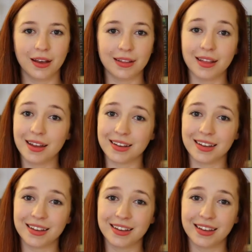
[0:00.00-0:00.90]

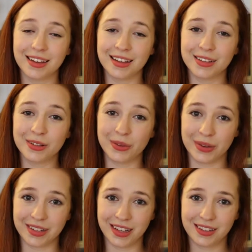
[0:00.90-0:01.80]
Elanna is a
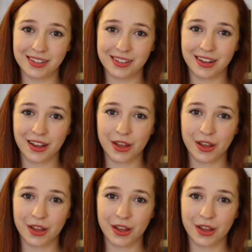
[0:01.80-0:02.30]
loyalist,